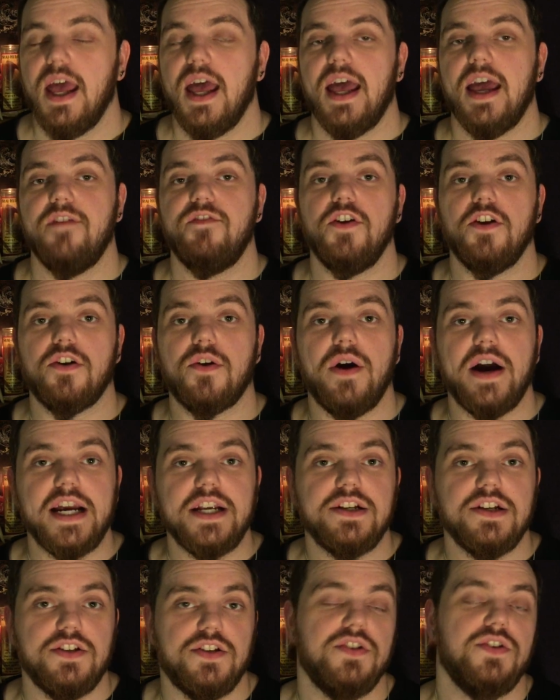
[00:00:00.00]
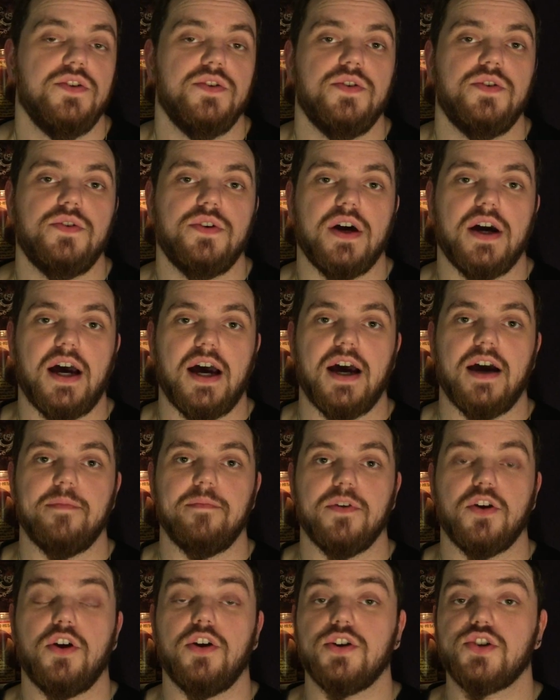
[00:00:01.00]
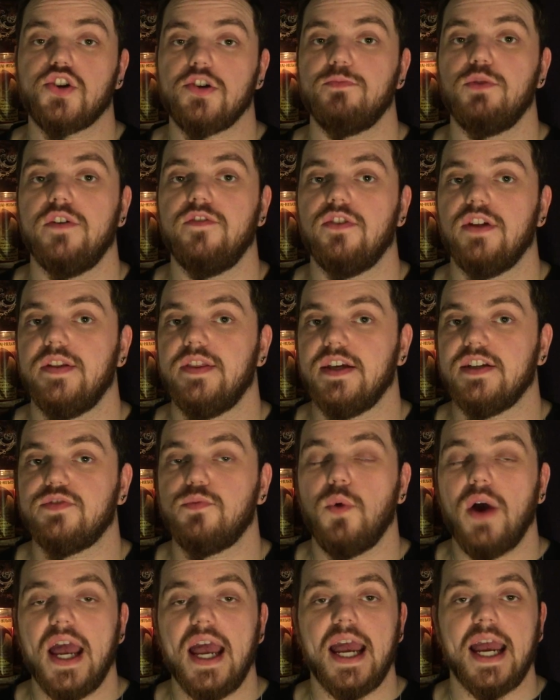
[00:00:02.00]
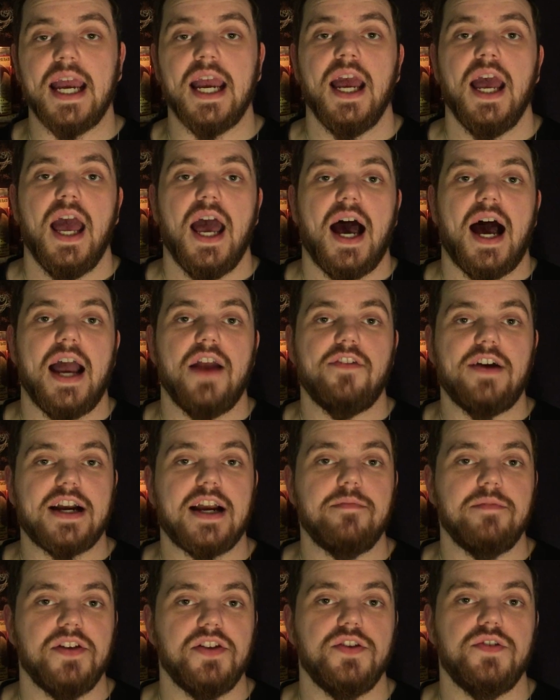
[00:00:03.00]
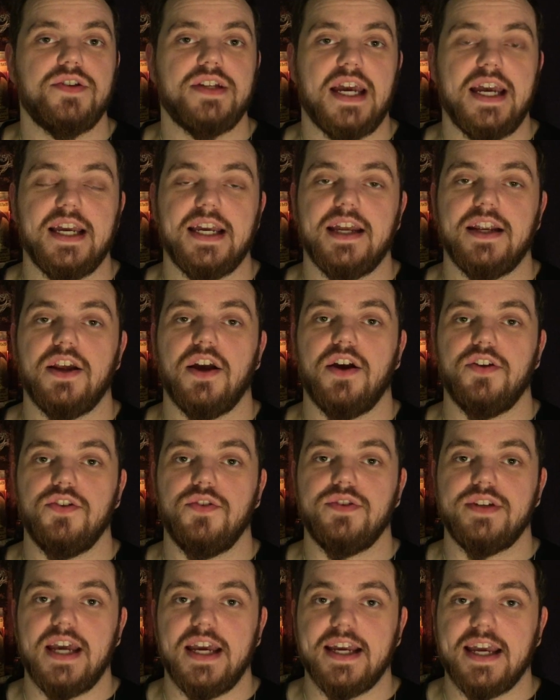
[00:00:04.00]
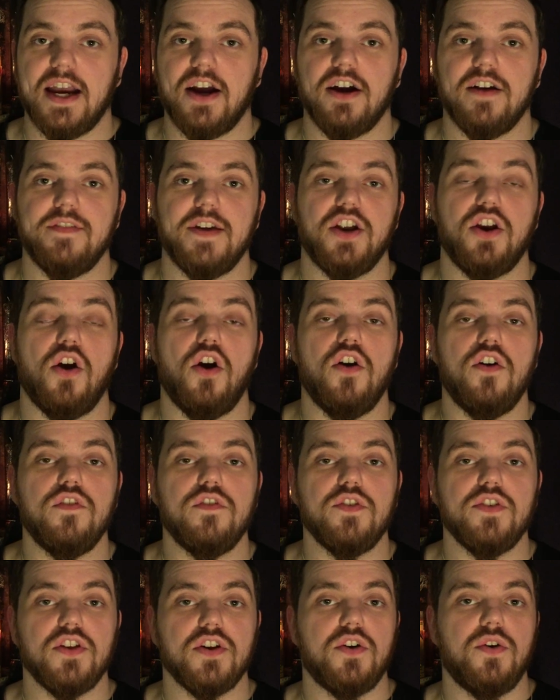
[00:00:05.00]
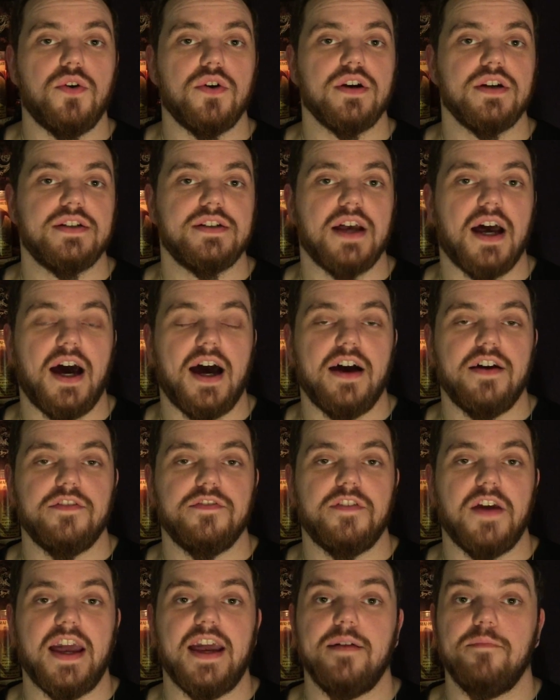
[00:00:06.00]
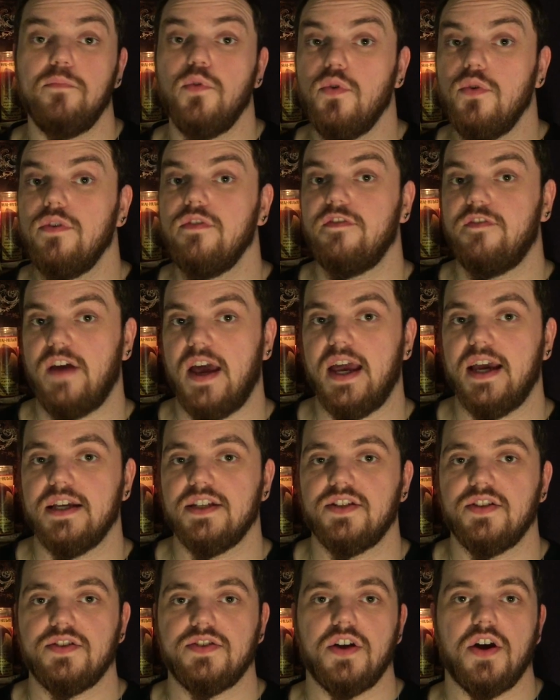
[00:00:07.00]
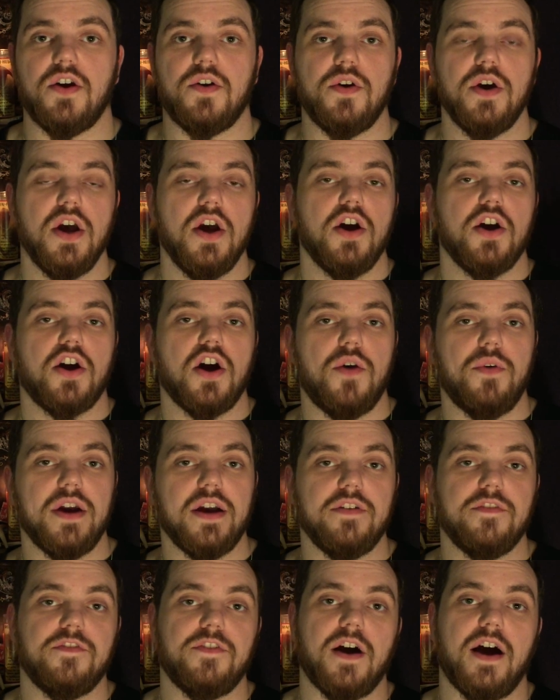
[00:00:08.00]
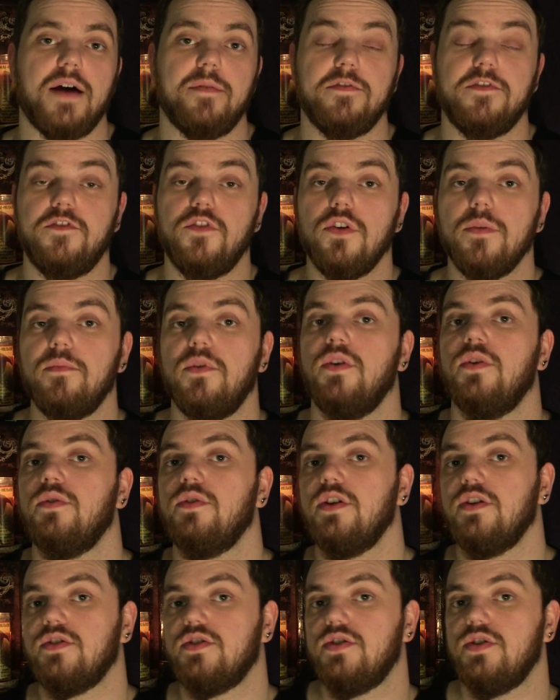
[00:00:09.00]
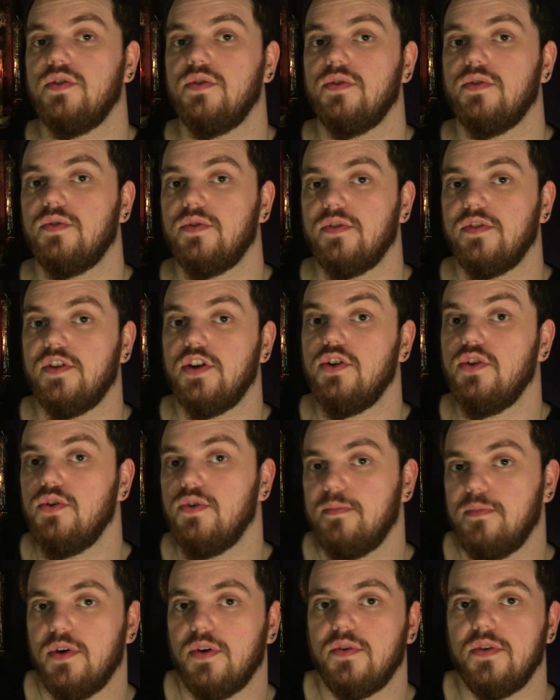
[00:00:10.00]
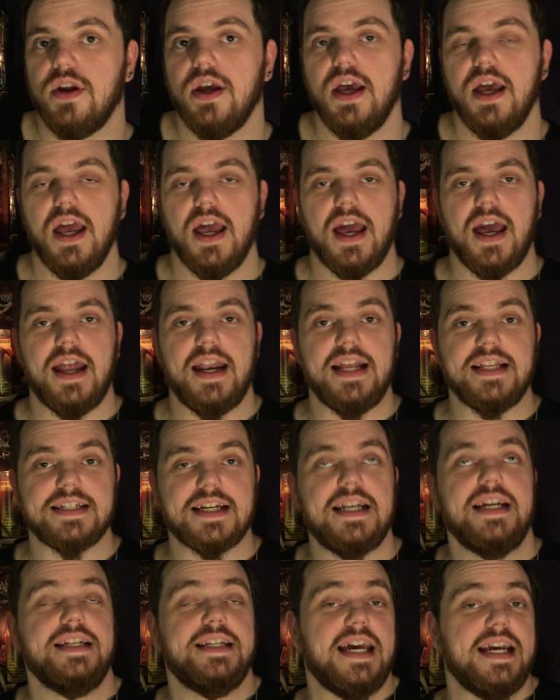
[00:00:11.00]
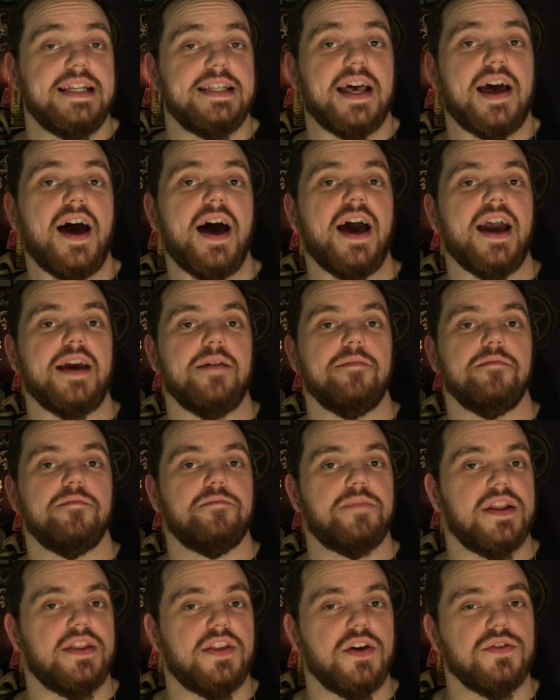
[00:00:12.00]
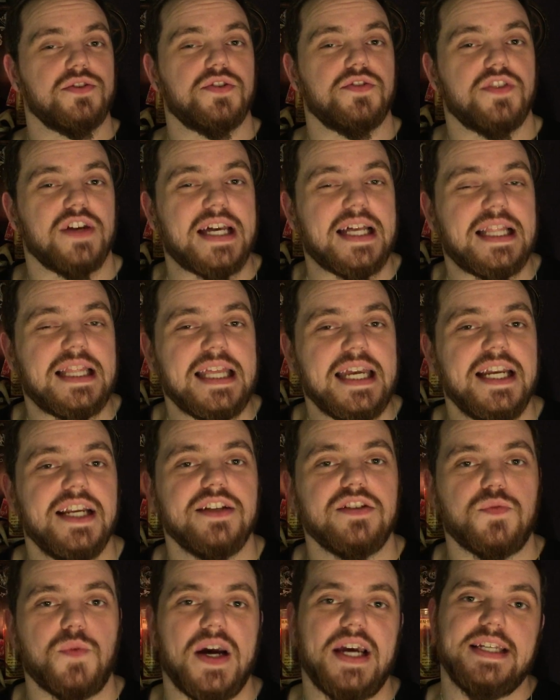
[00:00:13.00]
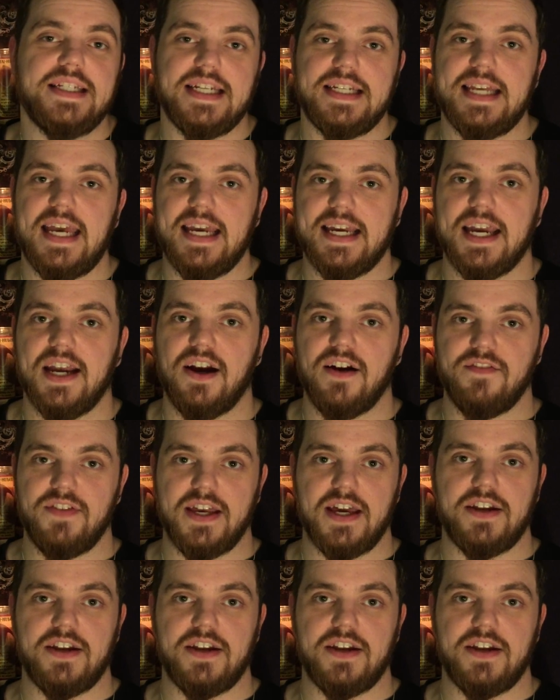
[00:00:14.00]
If you're going to do curse removal in this way, I recommend that you take care of it over the course of a moon phase. So going from full moon to the new moon. And it's going to take time, but those are the cleanest ways to take care of the